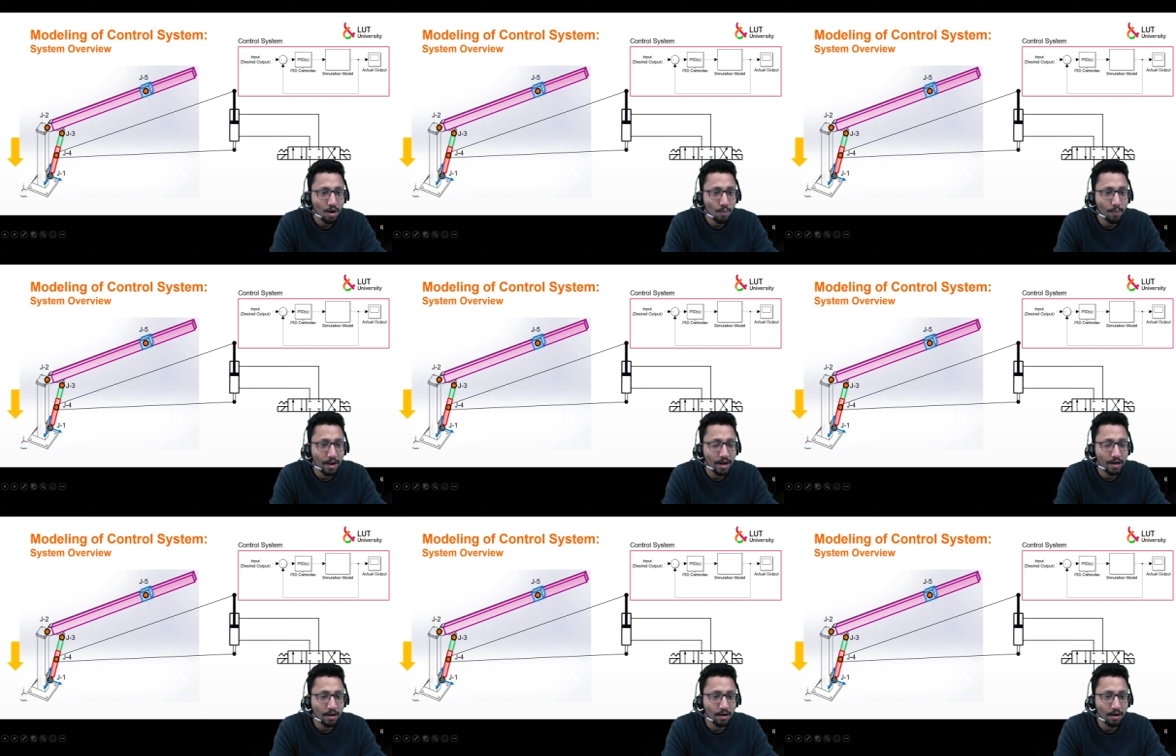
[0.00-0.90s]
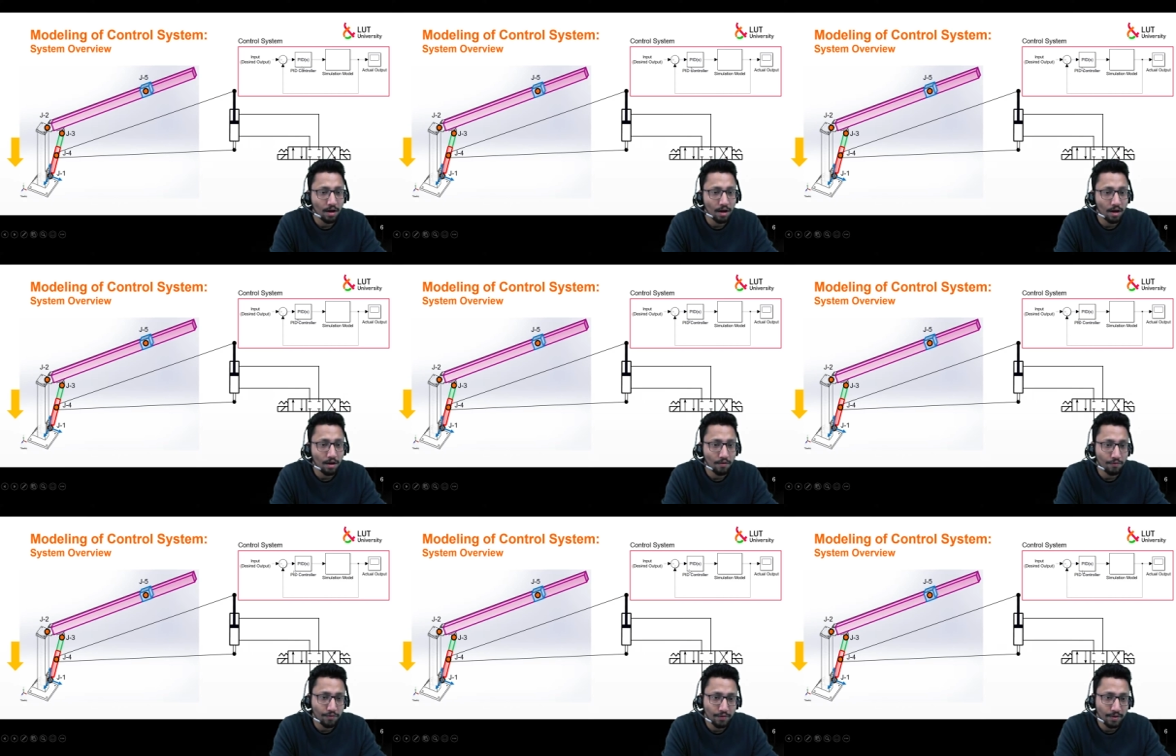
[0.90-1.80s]
where uh,
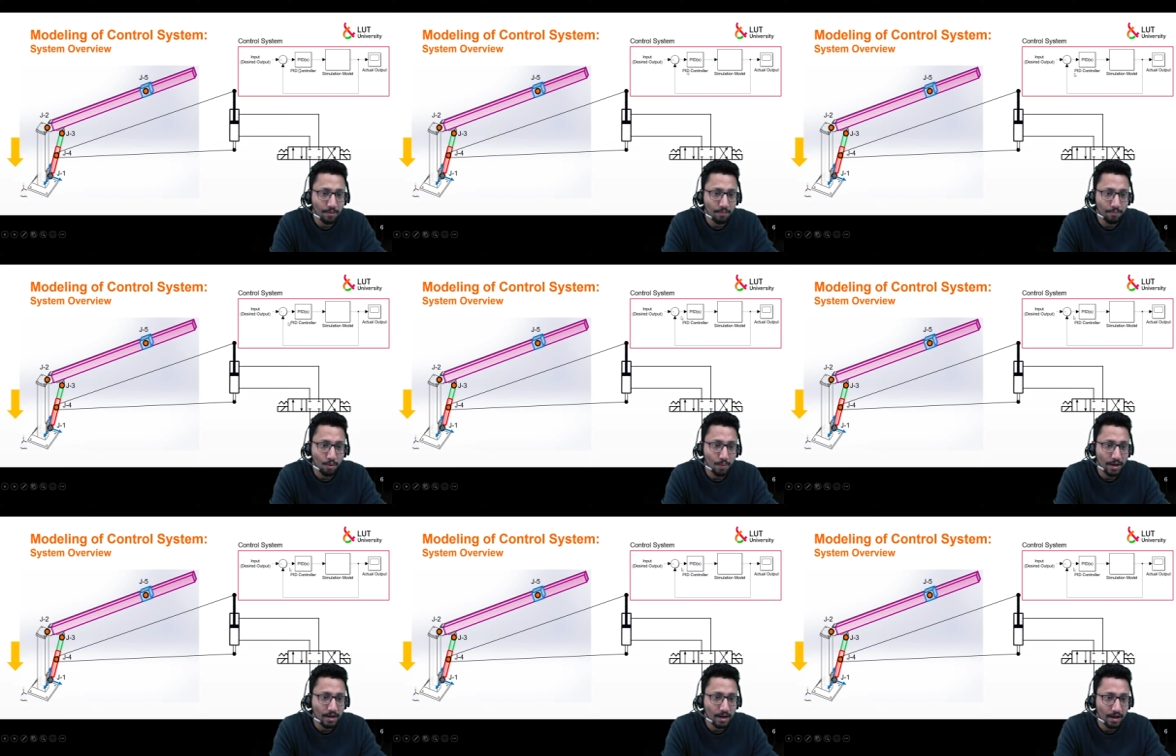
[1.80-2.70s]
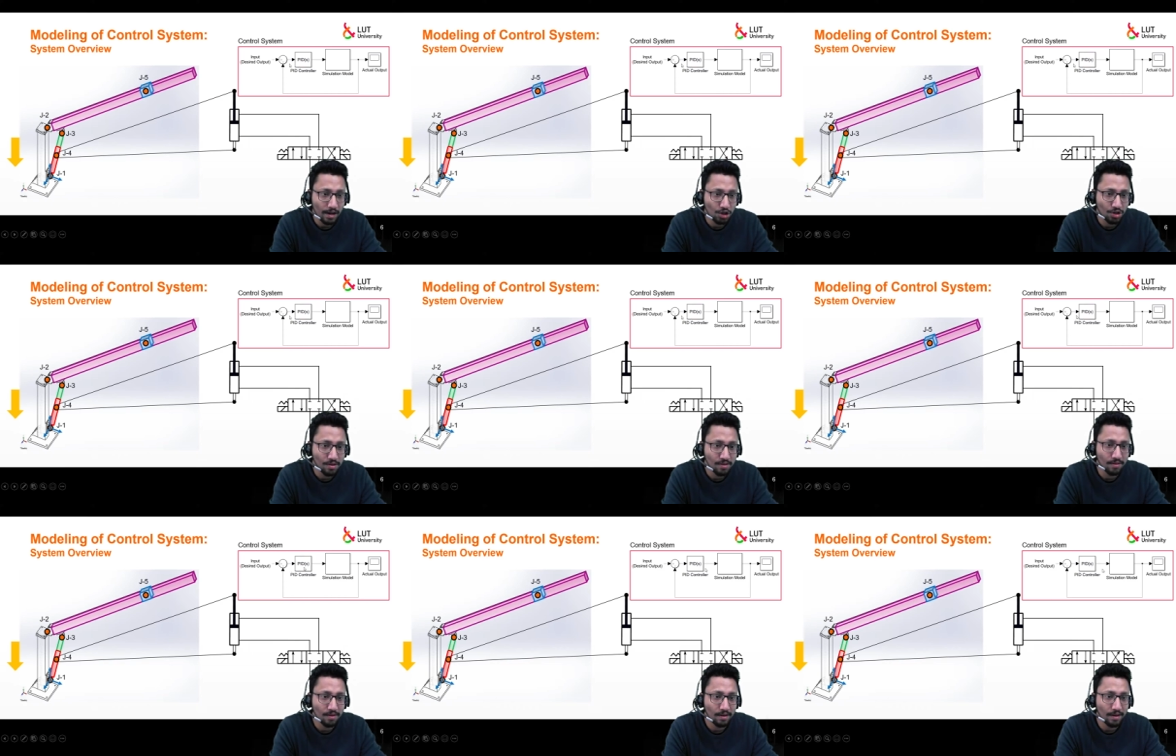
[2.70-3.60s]
we will provide
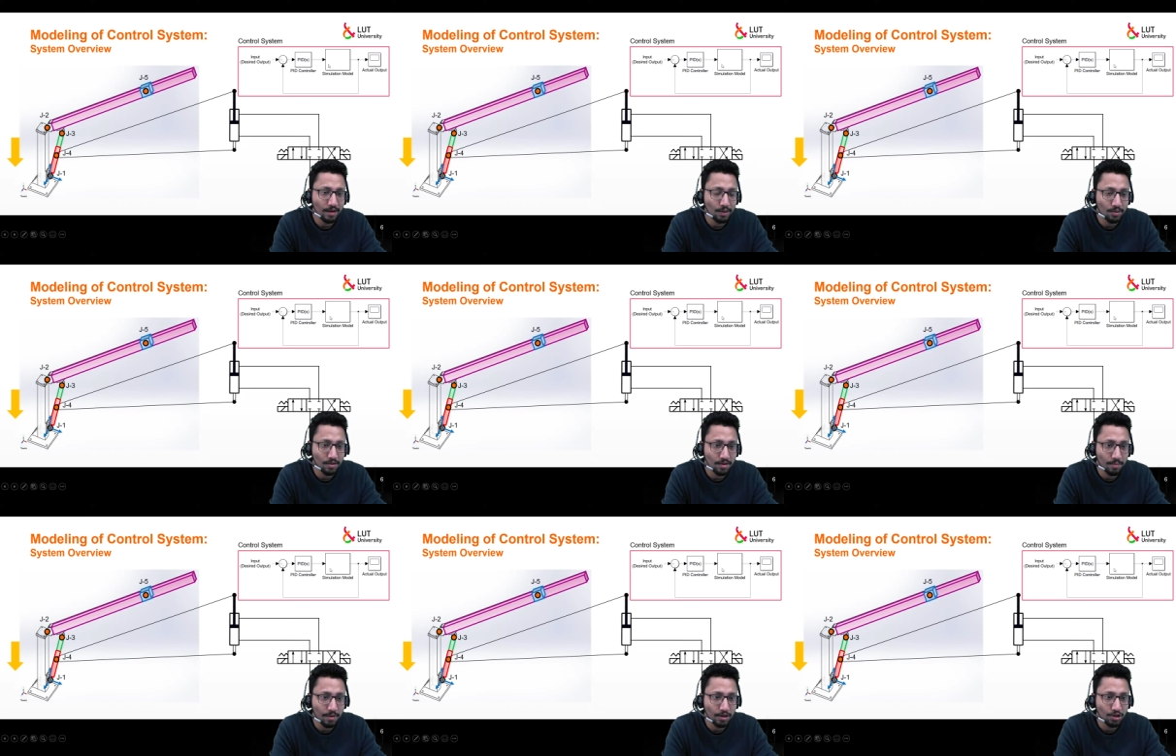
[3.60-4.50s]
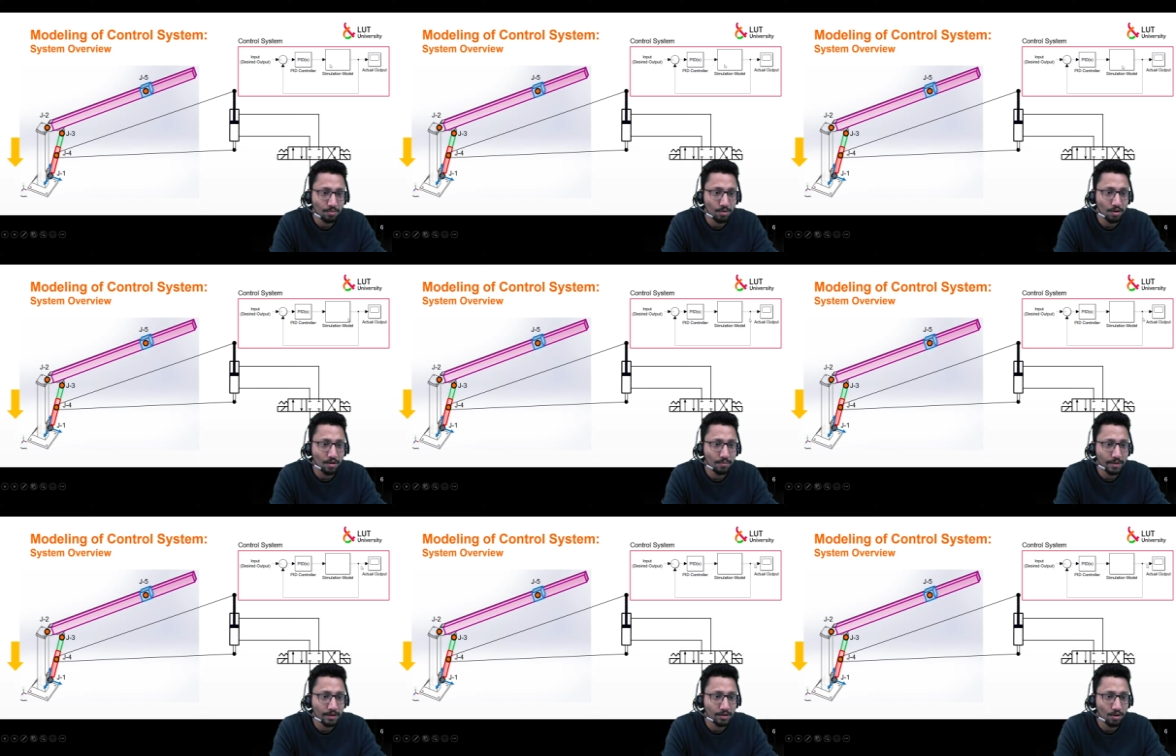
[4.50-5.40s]
corrections into the simulation model
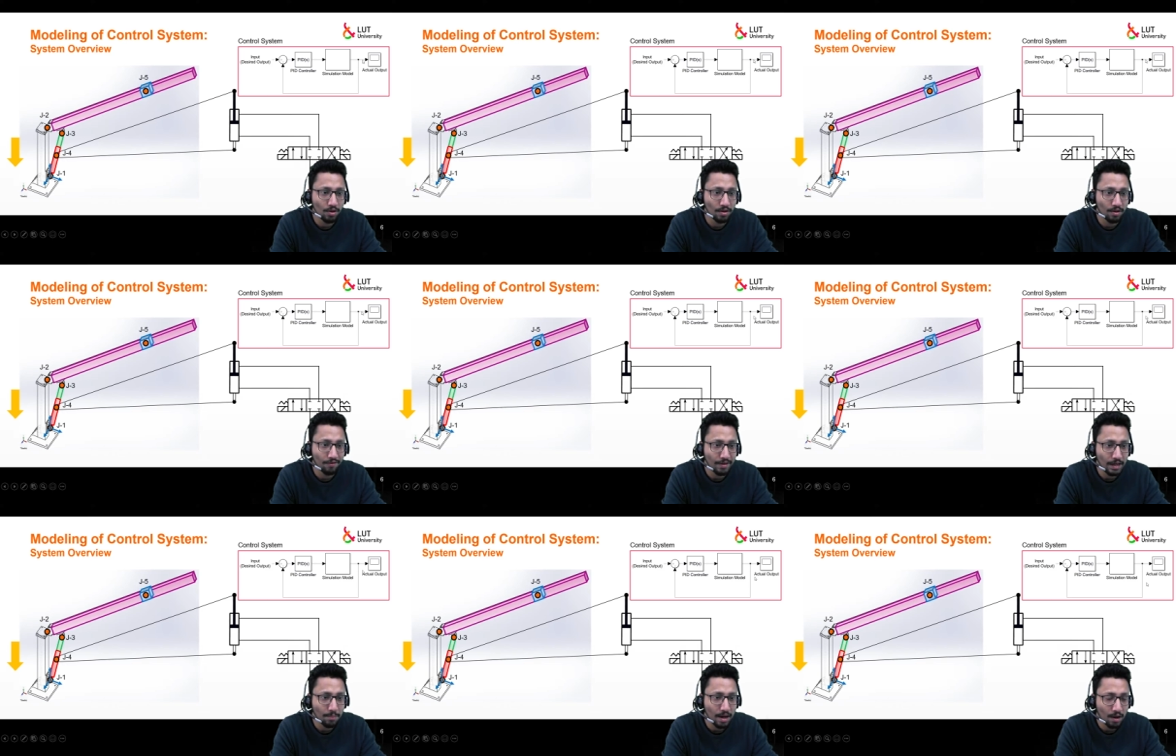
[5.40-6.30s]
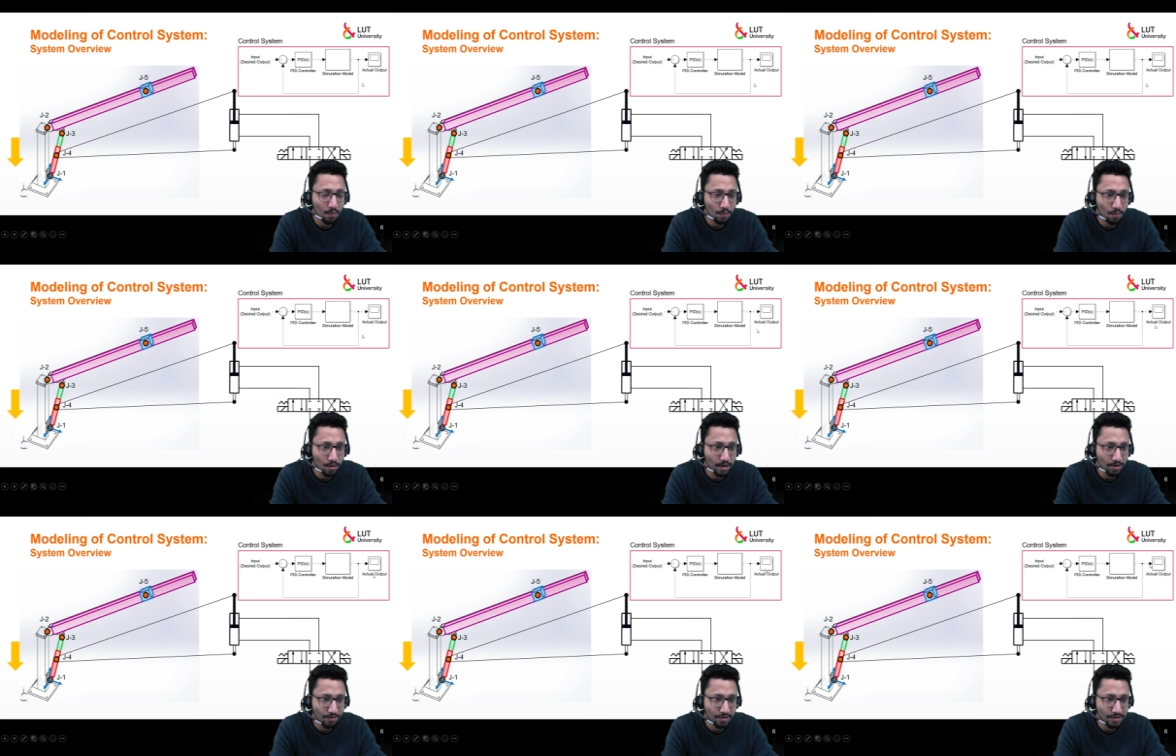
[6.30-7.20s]
based on the feedback
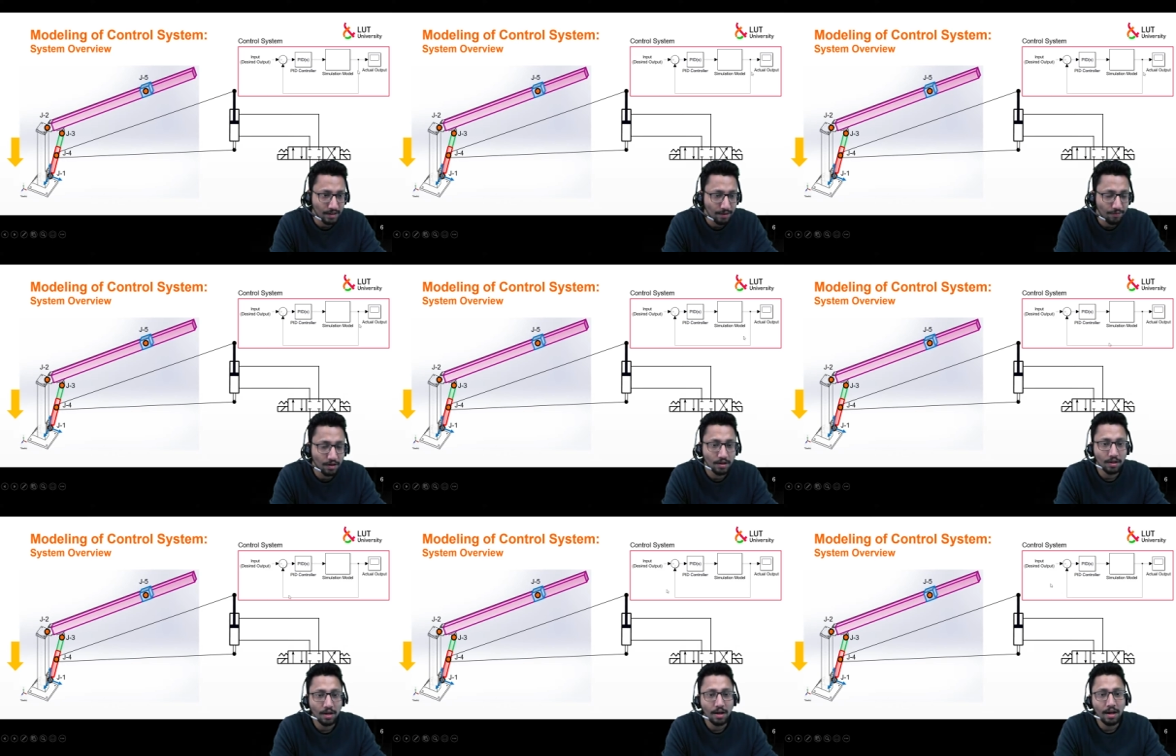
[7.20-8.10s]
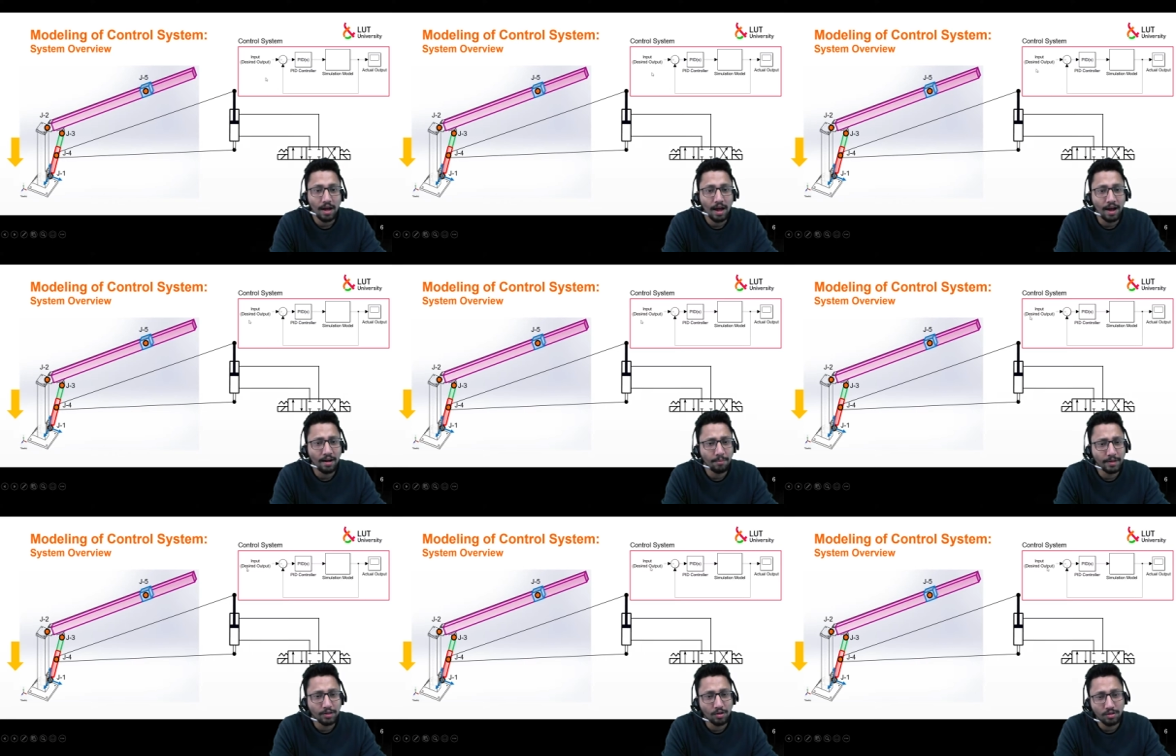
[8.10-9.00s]
it received and
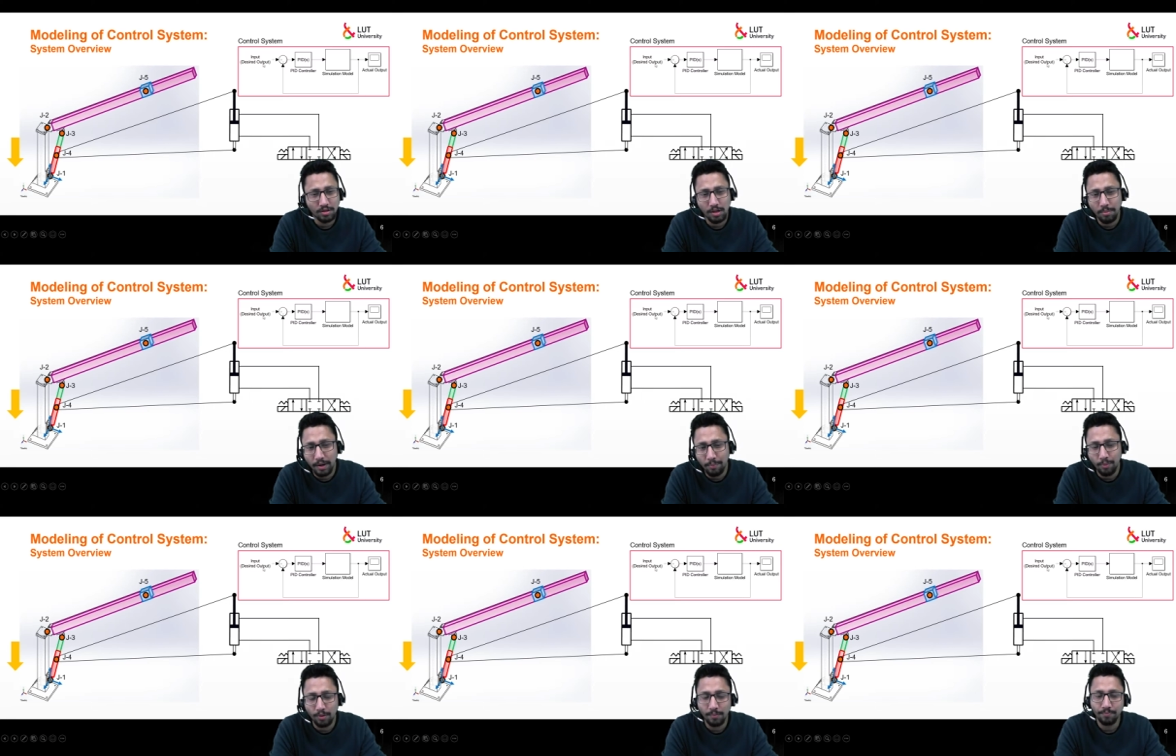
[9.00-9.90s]
based on some input.